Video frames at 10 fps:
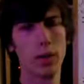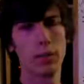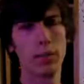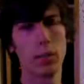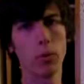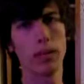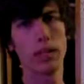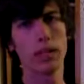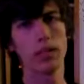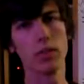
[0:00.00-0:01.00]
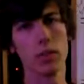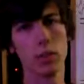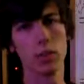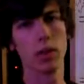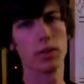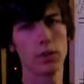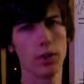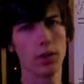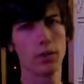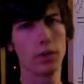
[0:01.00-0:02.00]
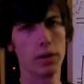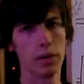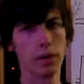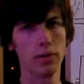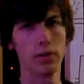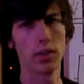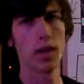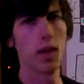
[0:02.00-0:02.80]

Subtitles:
before getting into dual clutch transmissions.